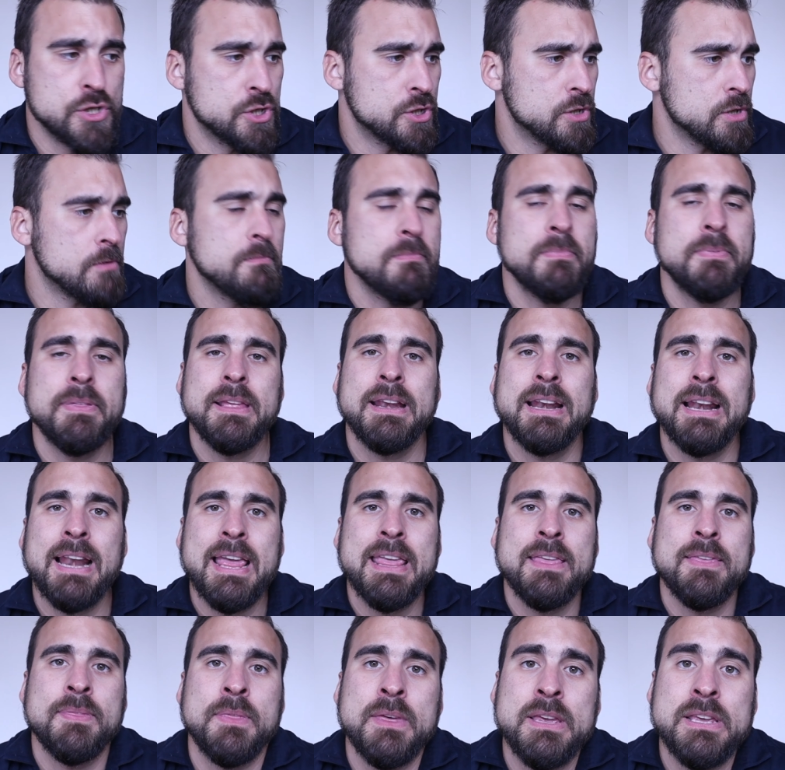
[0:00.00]
something
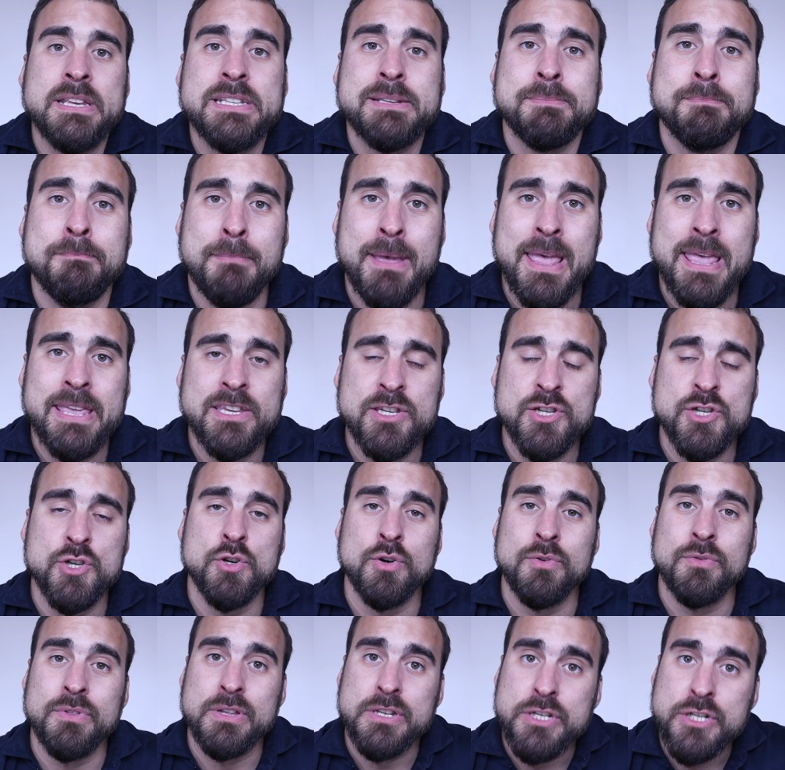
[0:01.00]
like this, make
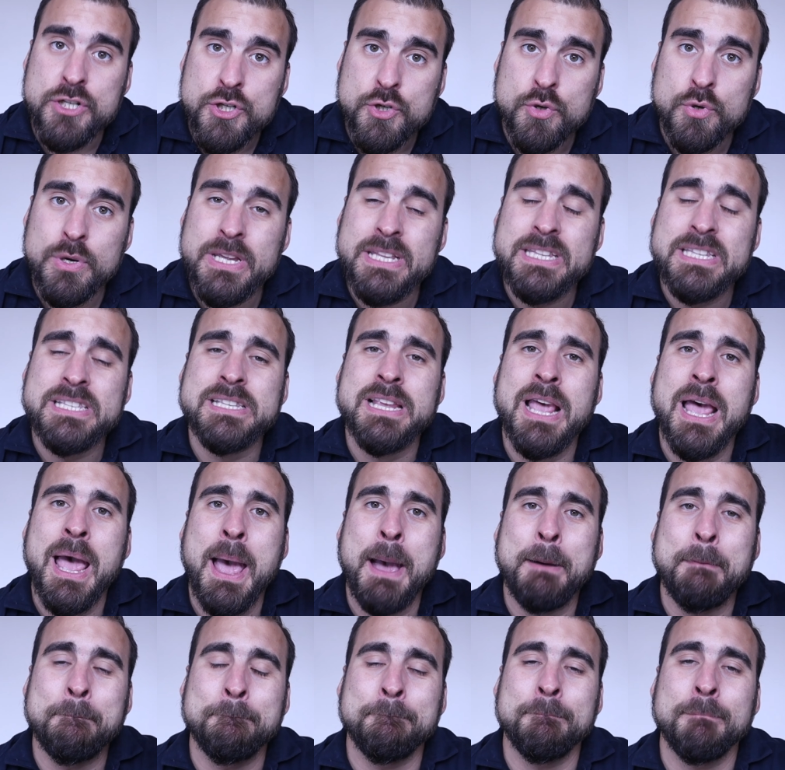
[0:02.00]
sure the treats
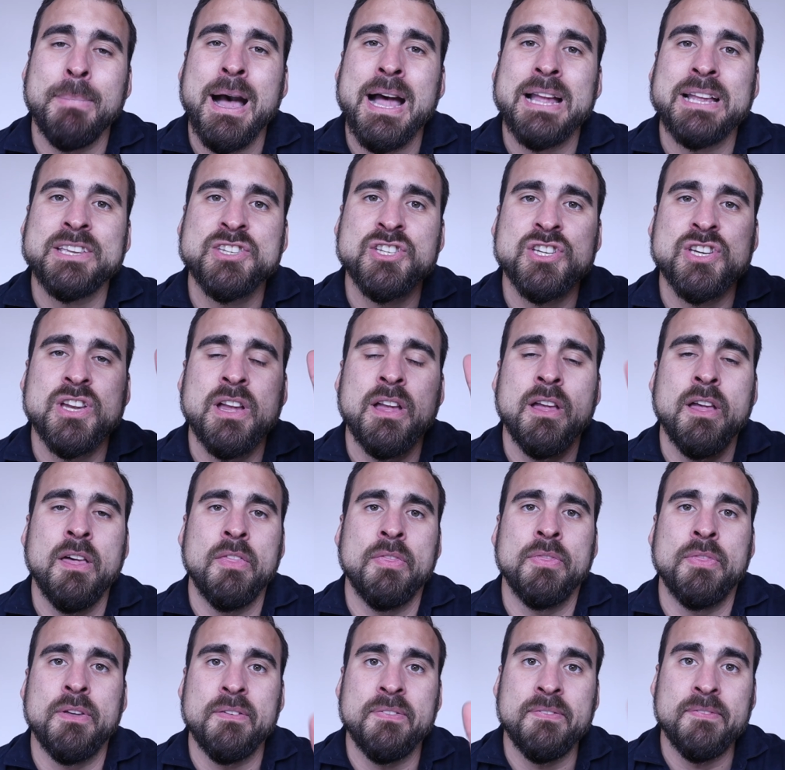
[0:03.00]
match
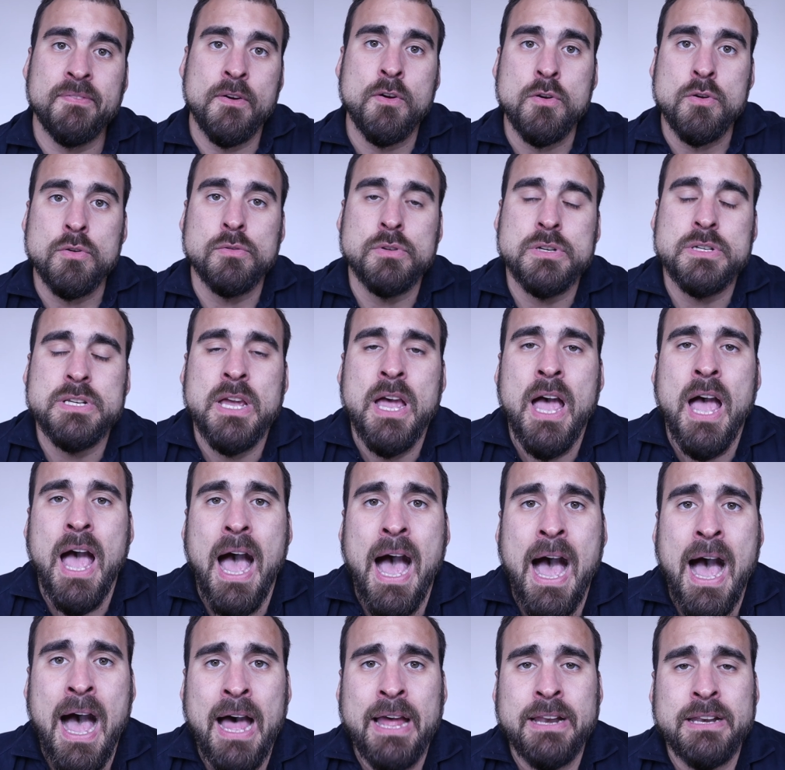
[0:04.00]
the food,
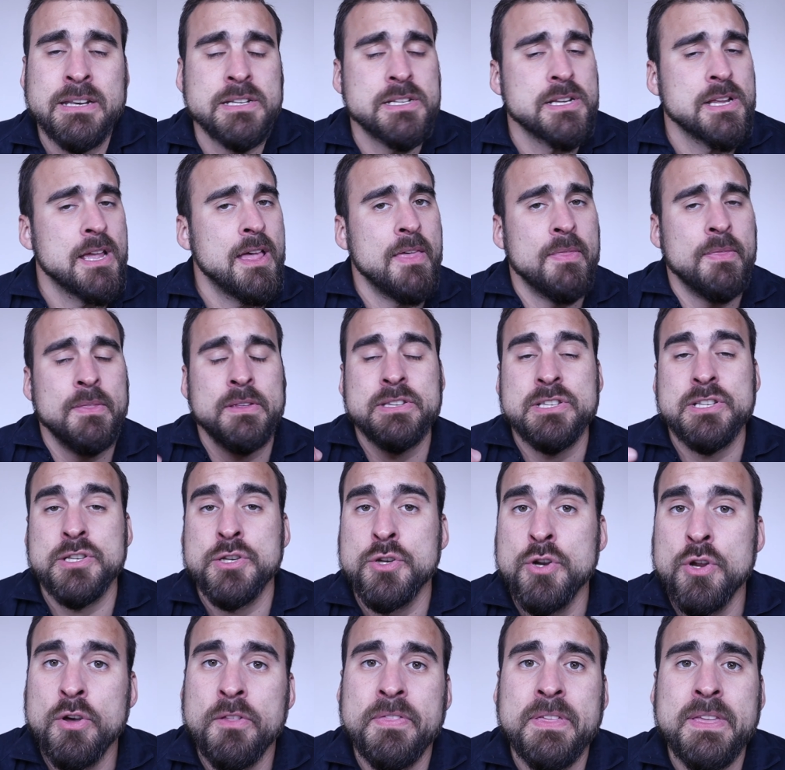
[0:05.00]
and there's
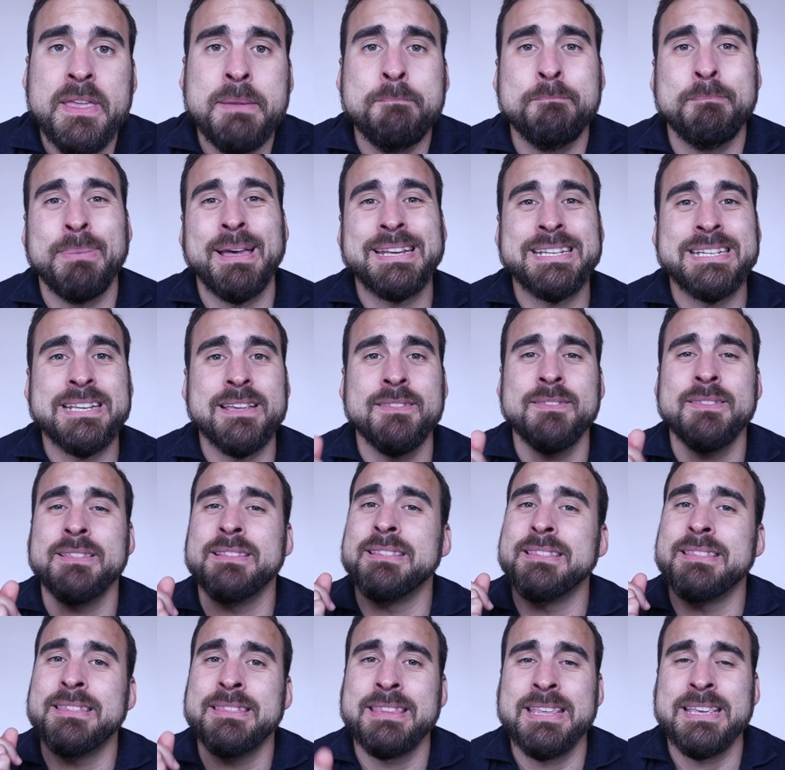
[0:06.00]
nothing better
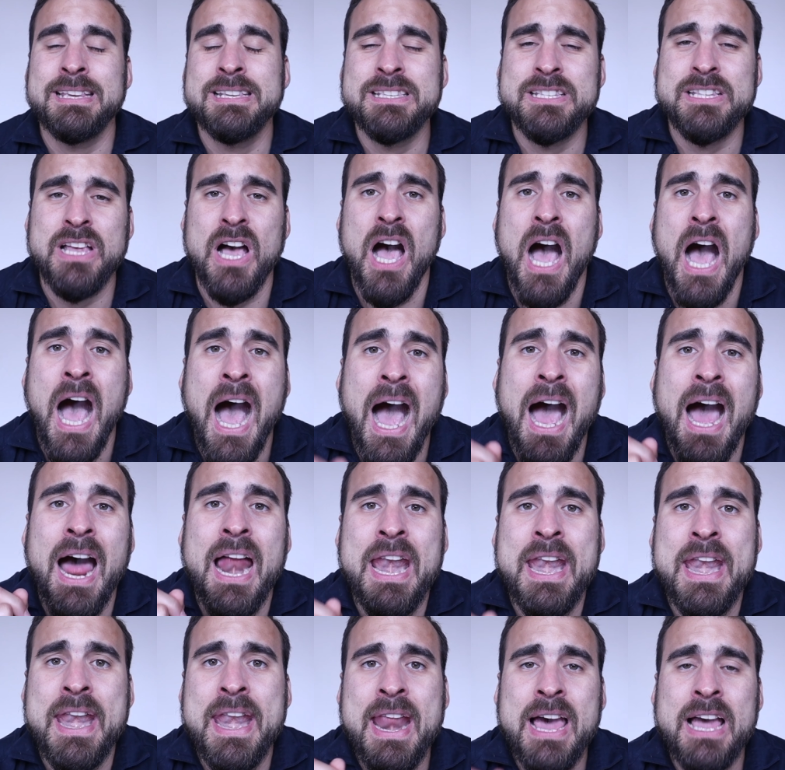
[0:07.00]
than things that are
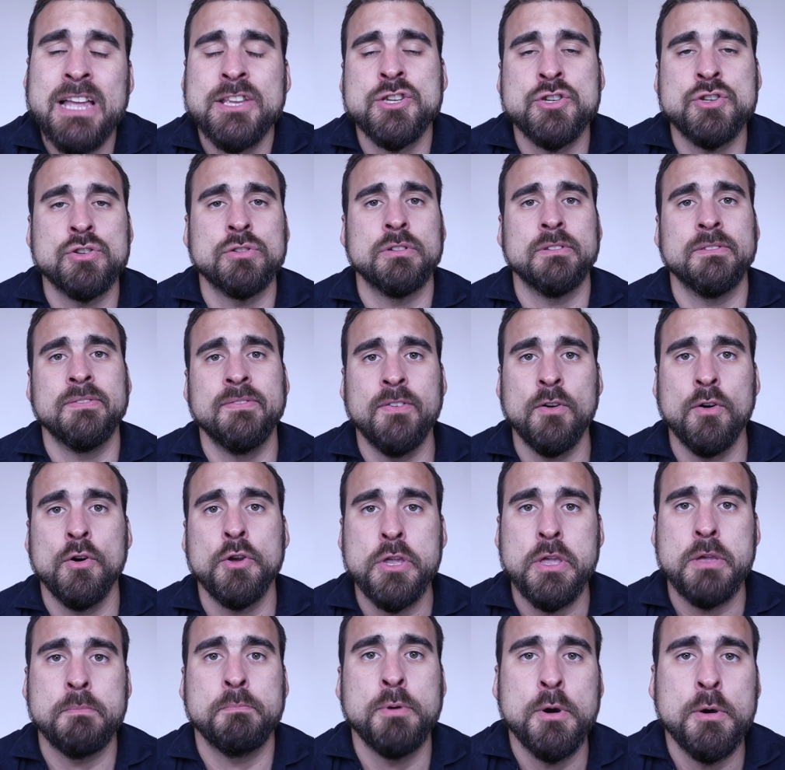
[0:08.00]
natural for
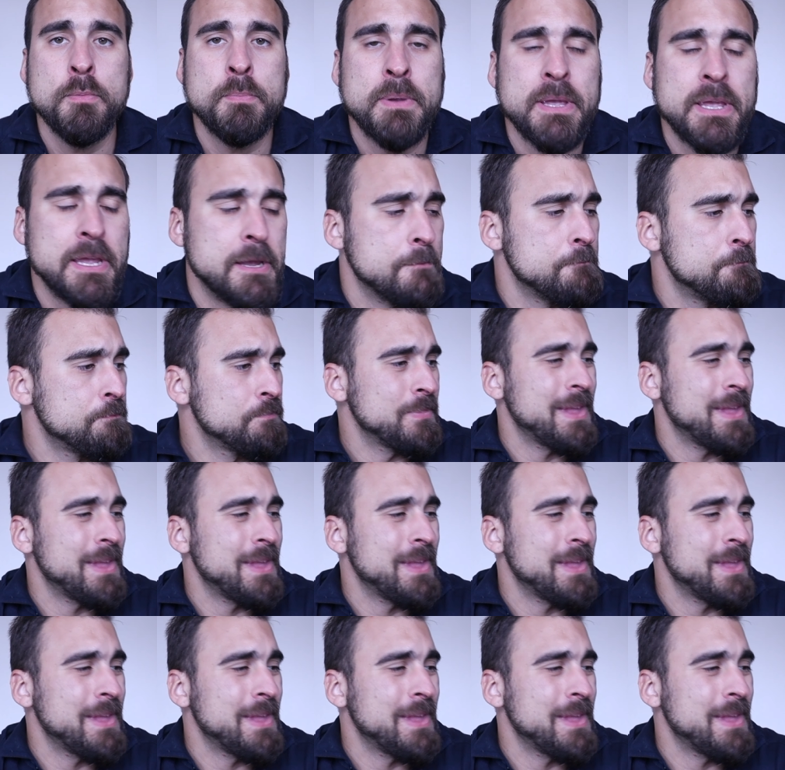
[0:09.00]
your puppy.